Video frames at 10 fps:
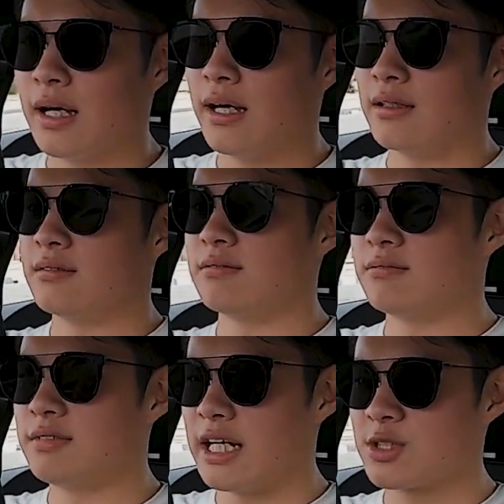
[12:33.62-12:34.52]
And
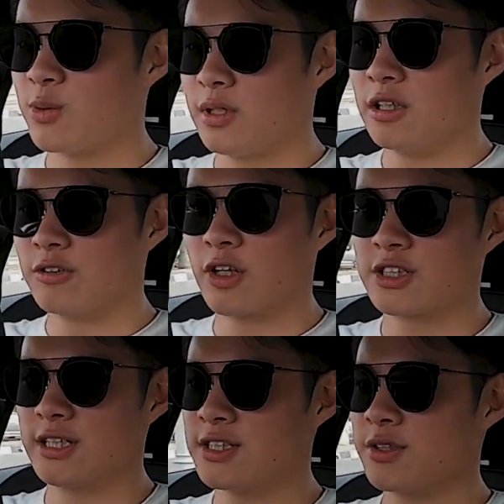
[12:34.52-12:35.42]
that's what La
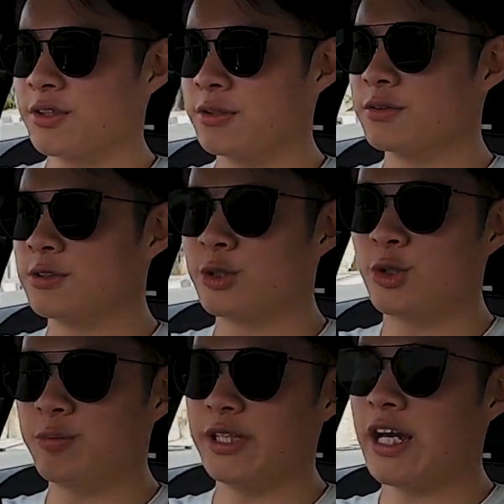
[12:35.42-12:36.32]
Roche does to you. You
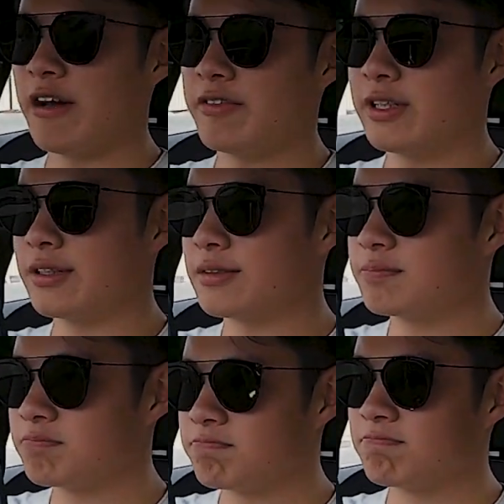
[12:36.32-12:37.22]
could be
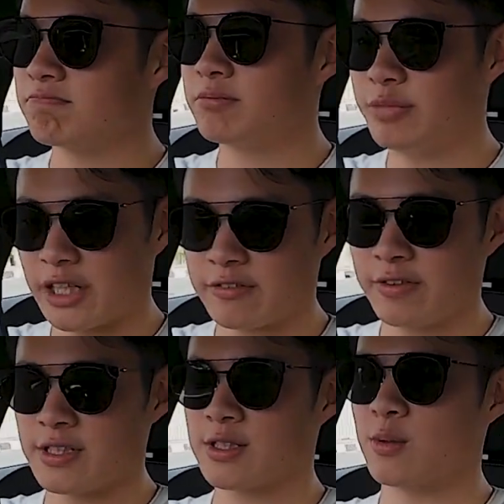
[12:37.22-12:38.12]
having
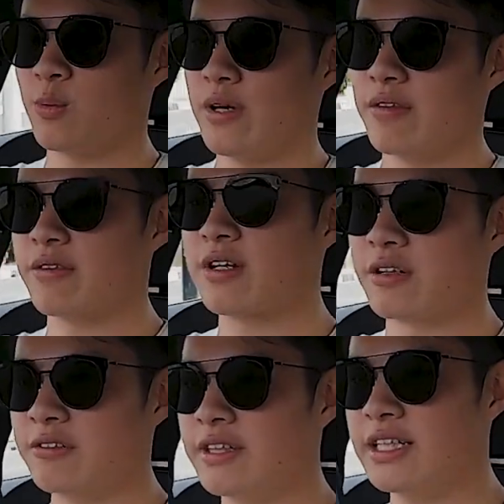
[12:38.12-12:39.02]
breakfast with
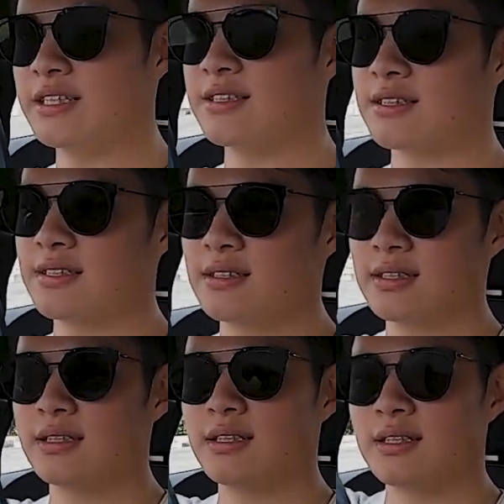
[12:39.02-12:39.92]
Koreans
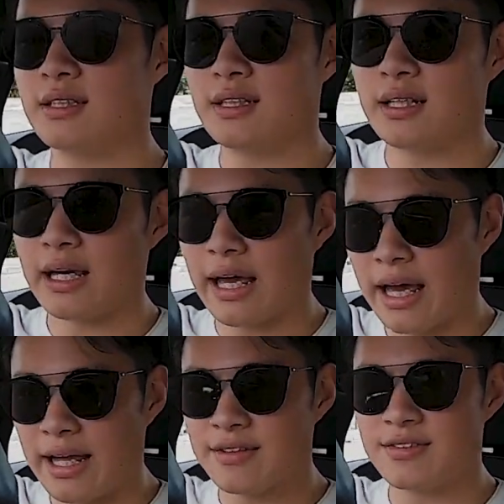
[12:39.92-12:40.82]

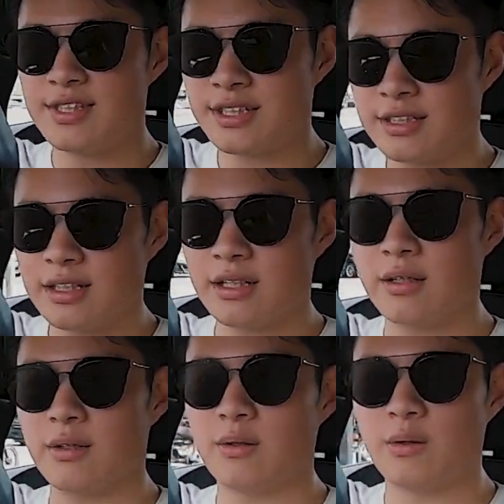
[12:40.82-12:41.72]
and
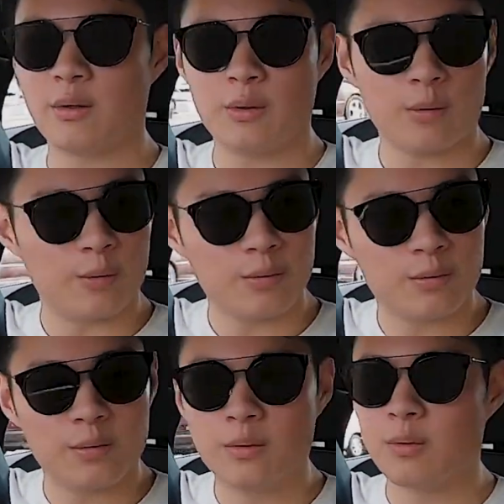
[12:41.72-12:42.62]
dinner
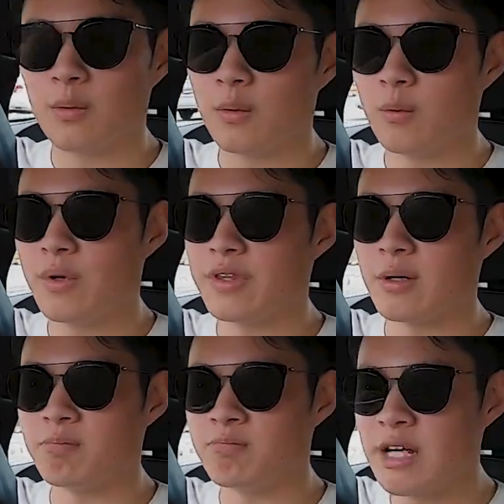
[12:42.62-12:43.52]
with
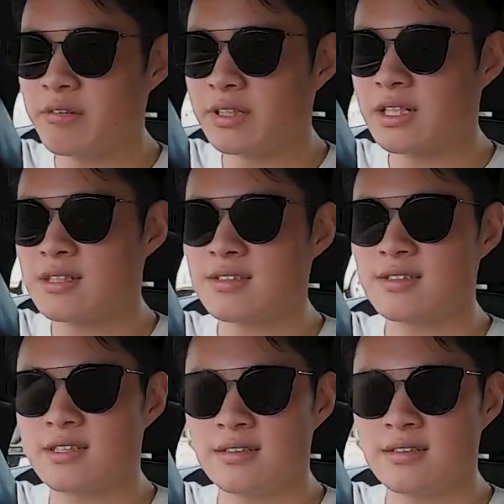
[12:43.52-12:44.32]
Americans,